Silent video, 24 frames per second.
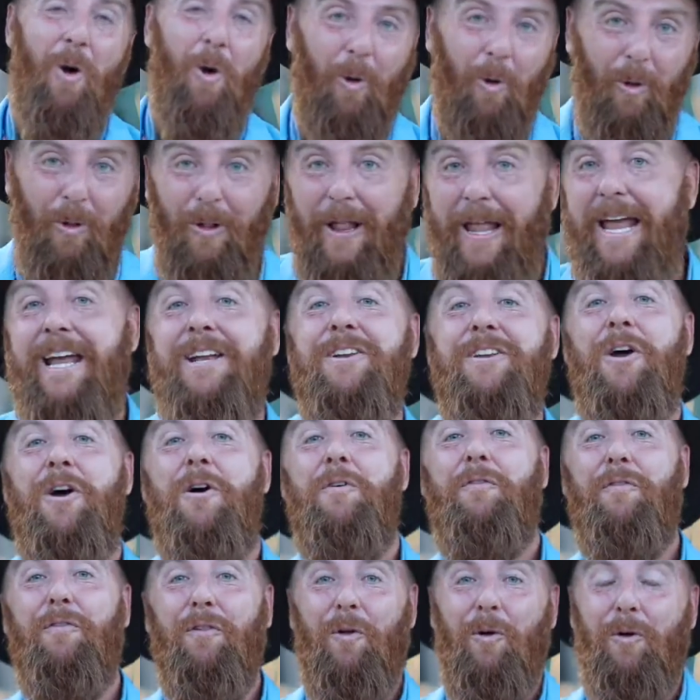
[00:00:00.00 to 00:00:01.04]

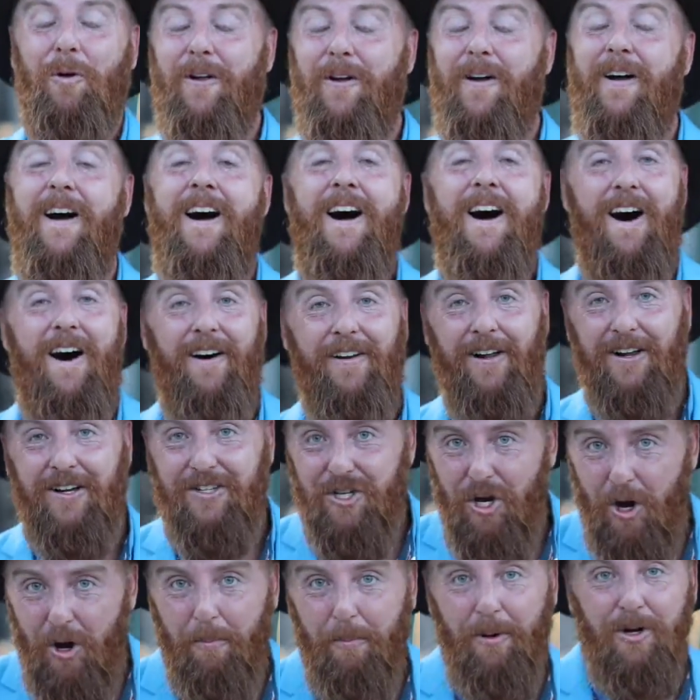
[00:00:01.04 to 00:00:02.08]
Orlando, Florida on
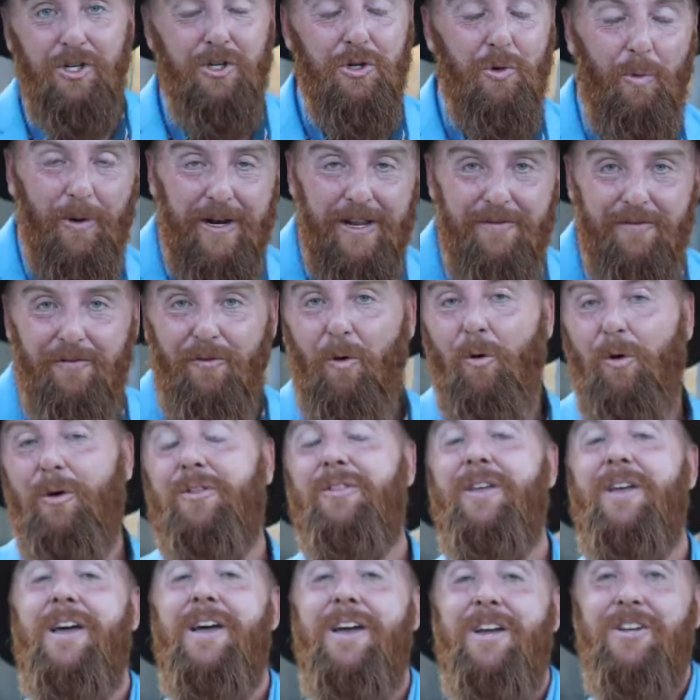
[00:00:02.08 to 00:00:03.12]
October
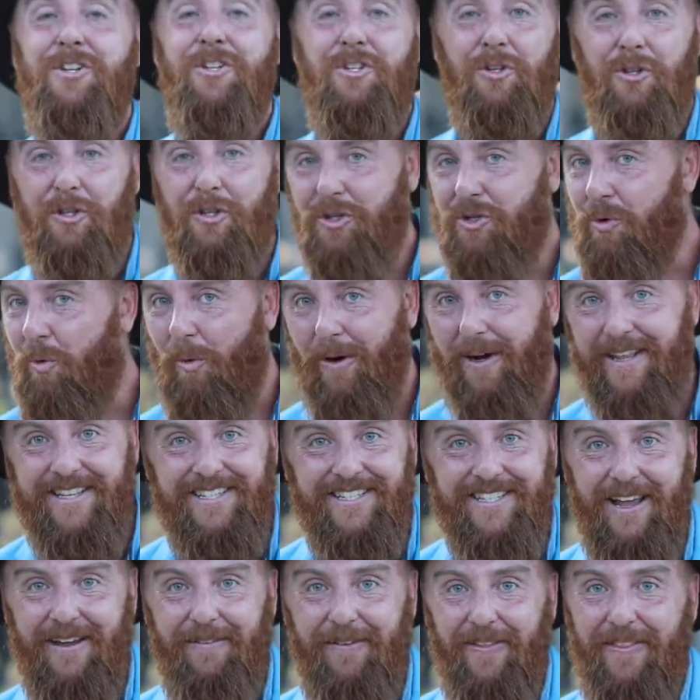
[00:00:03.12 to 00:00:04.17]
24th to the
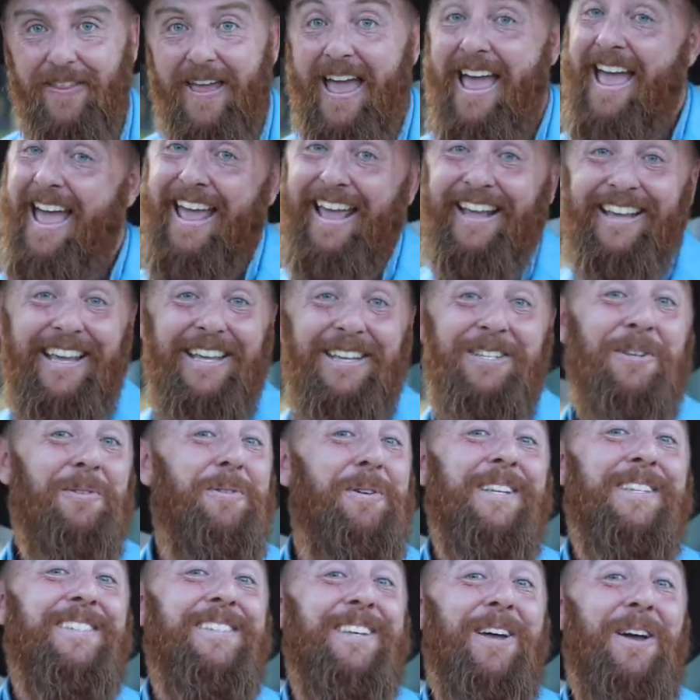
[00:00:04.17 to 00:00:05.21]
27th. And guess who
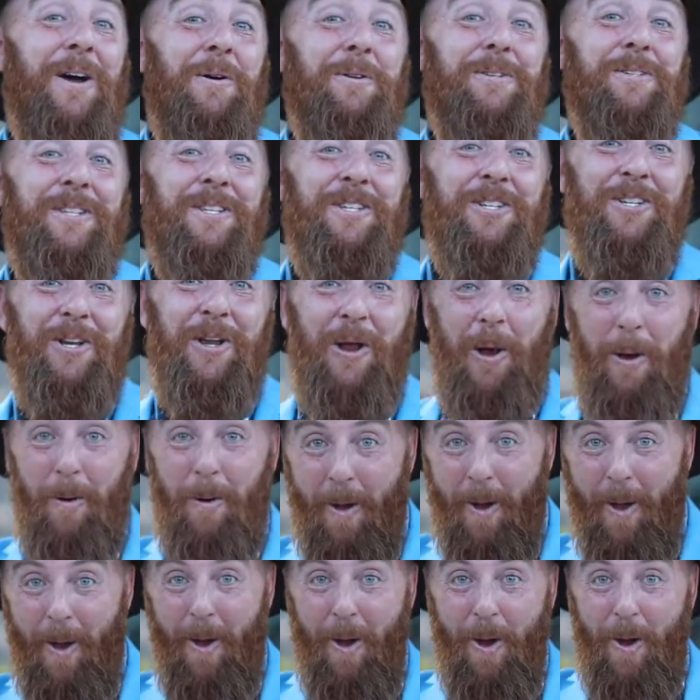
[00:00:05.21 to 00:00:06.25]
gets to host the show?